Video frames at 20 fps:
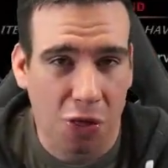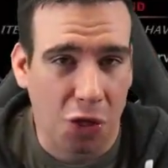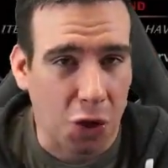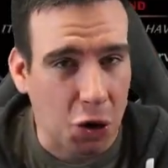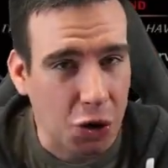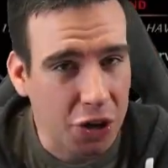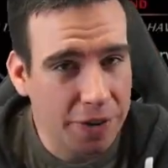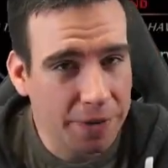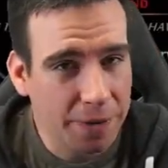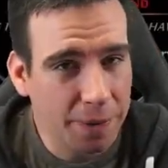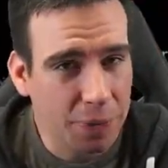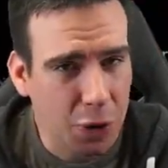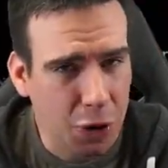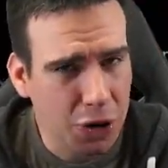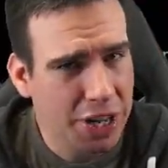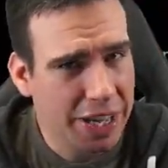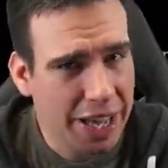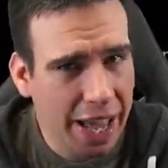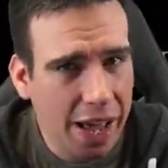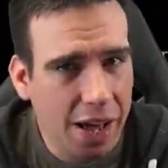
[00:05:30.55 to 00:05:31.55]
30
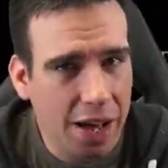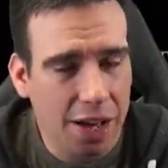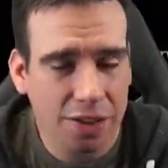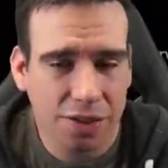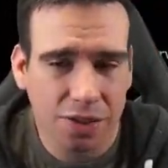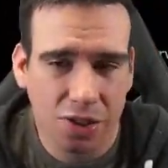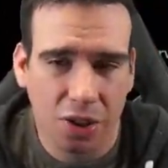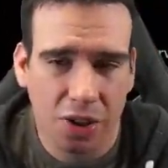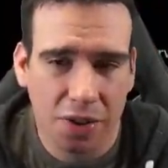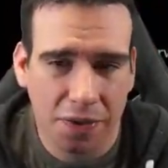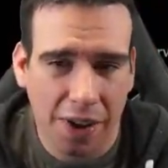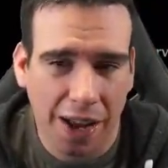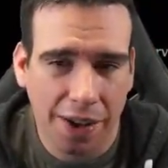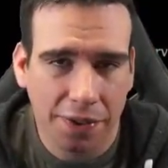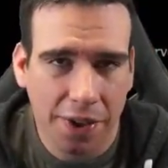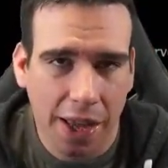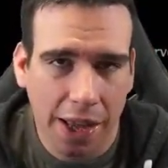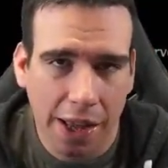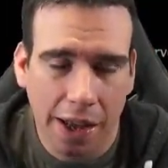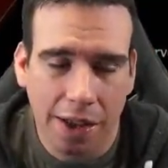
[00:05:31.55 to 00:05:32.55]
chaos, 35
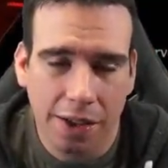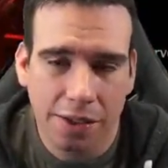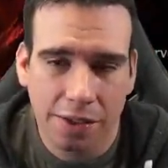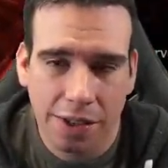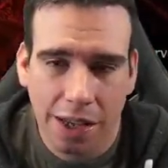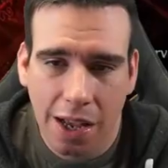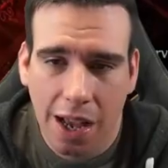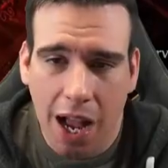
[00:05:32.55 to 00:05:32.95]
chaos.